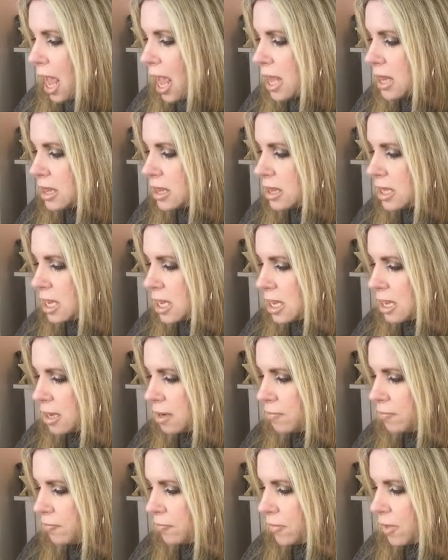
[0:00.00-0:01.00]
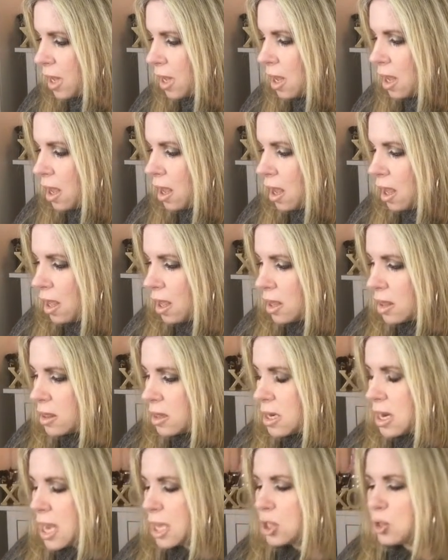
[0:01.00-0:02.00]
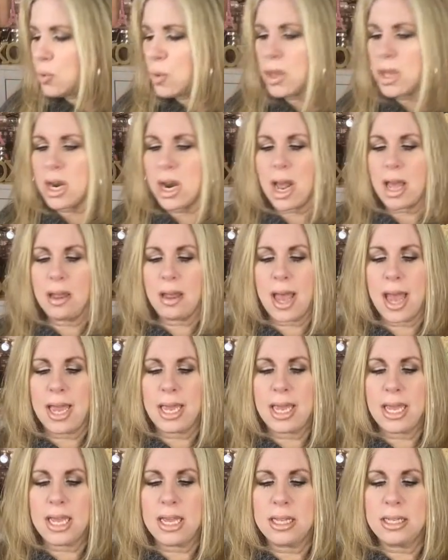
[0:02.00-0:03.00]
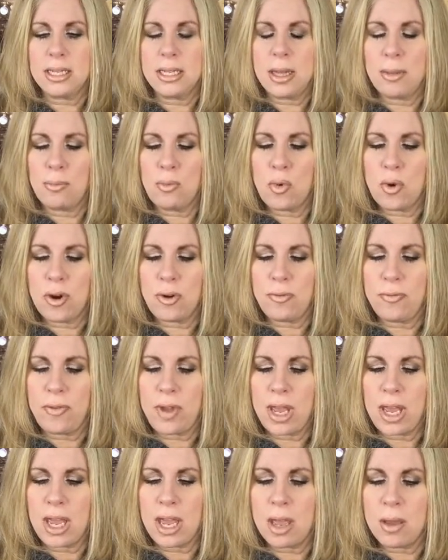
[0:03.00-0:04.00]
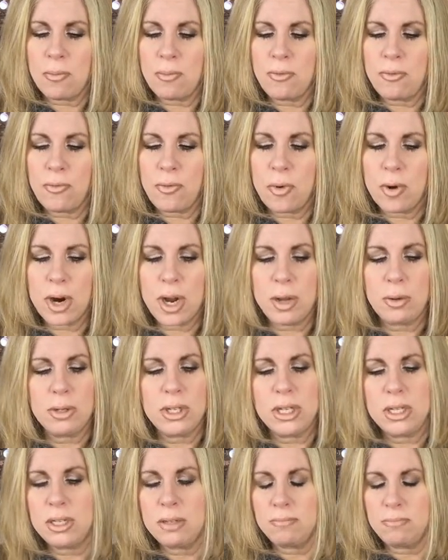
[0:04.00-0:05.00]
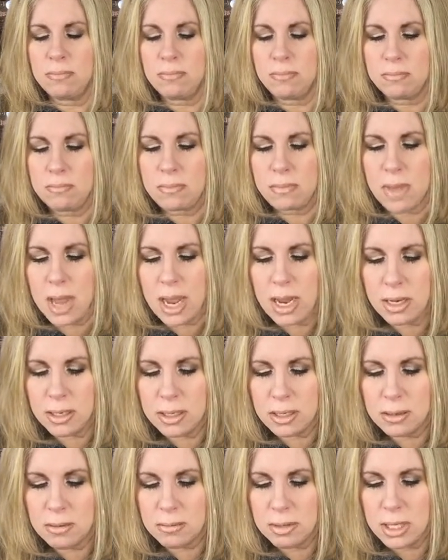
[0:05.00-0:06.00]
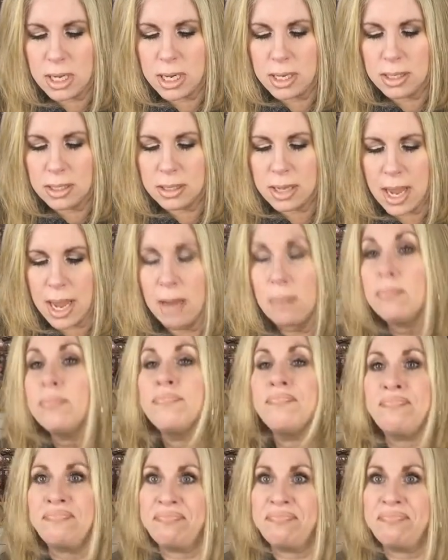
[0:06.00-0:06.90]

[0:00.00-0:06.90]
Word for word: and then the next one that I like is the Morphe M408, 6, 8,